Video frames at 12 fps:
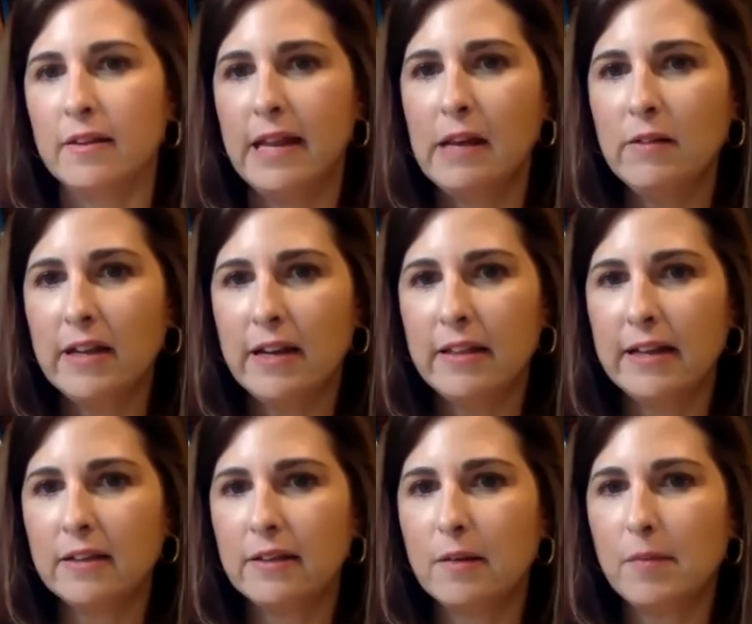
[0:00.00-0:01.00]
Now I'm going to think
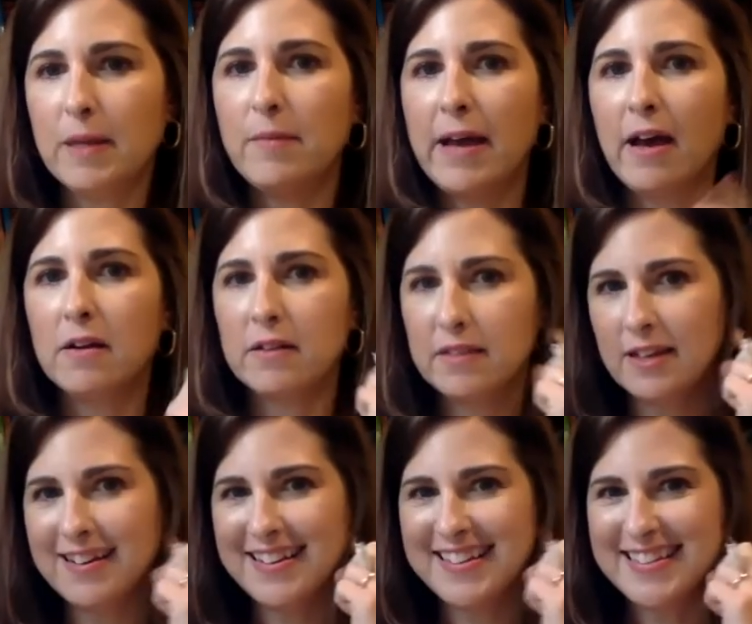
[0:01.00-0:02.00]
a little bit about
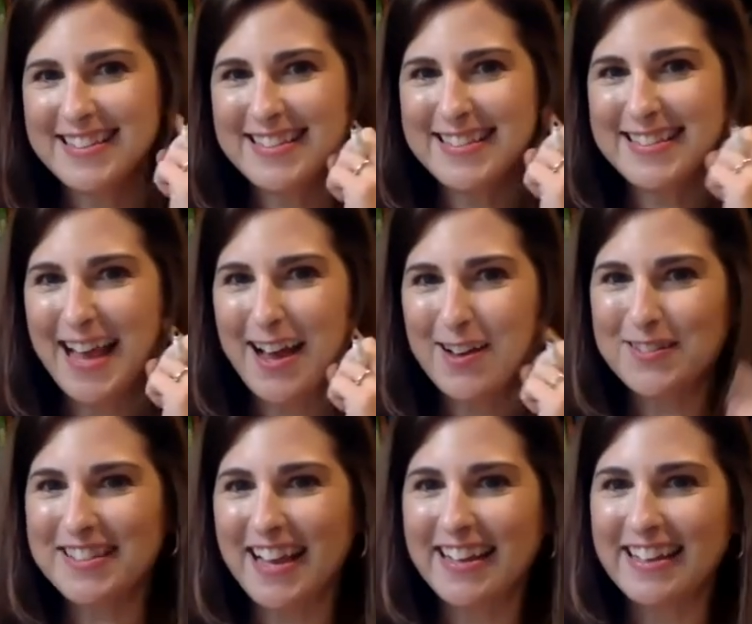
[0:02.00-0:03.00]
the
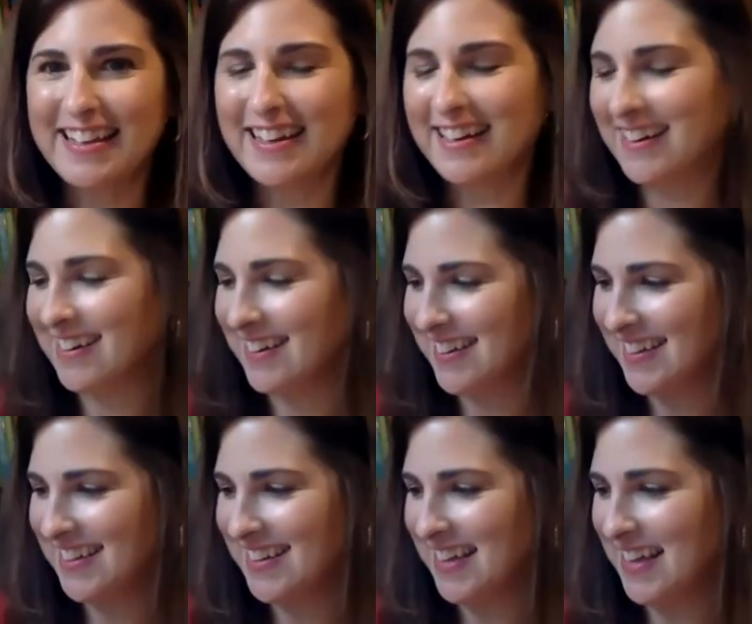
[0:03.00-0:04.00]
sounds I hear
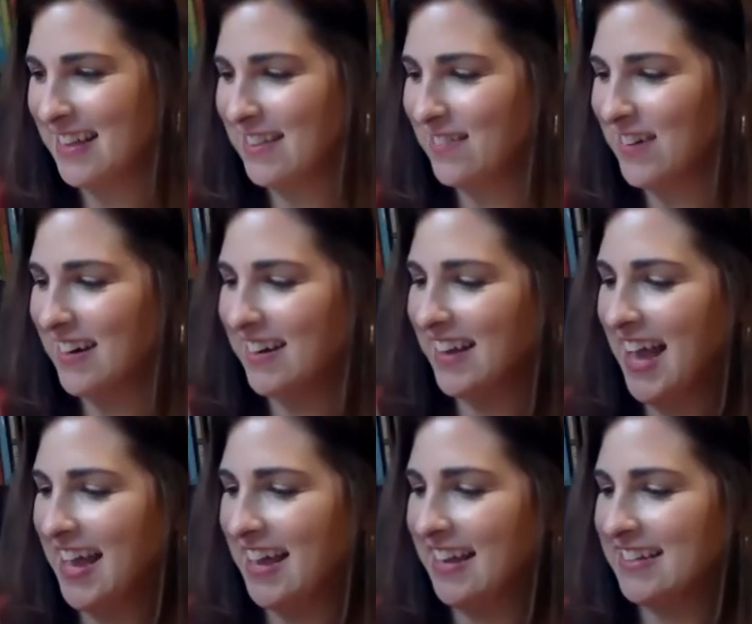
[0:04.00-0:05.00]
in the word
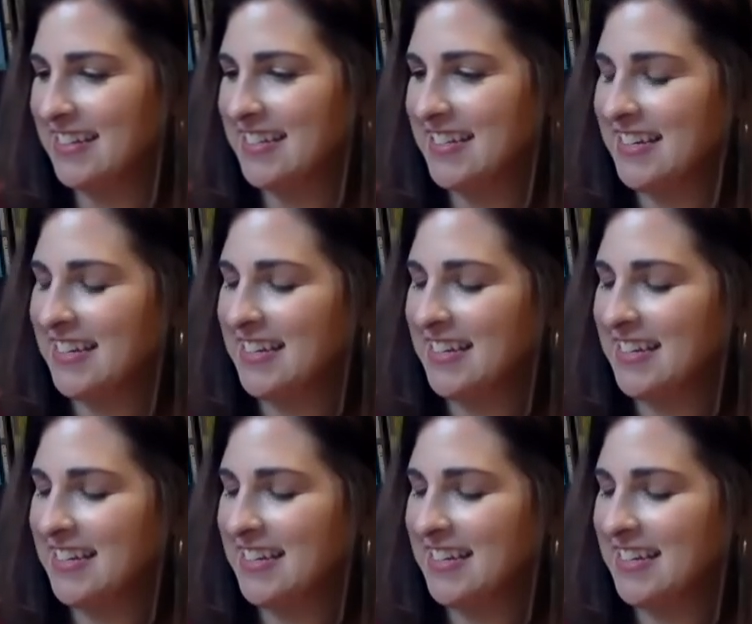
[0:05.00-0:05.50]
kite.